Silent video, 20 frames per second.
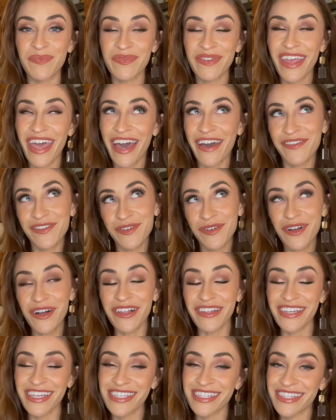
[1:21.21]
After all,
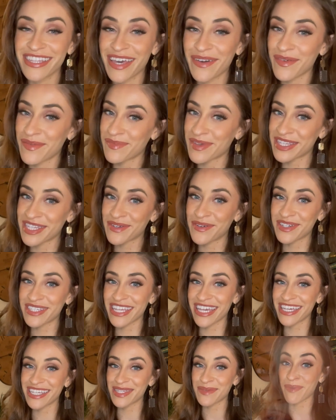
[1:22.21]
isn't that what Miss USA
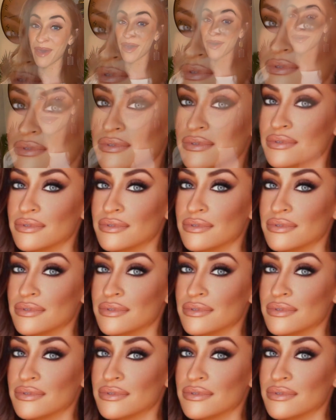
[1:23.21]
is about?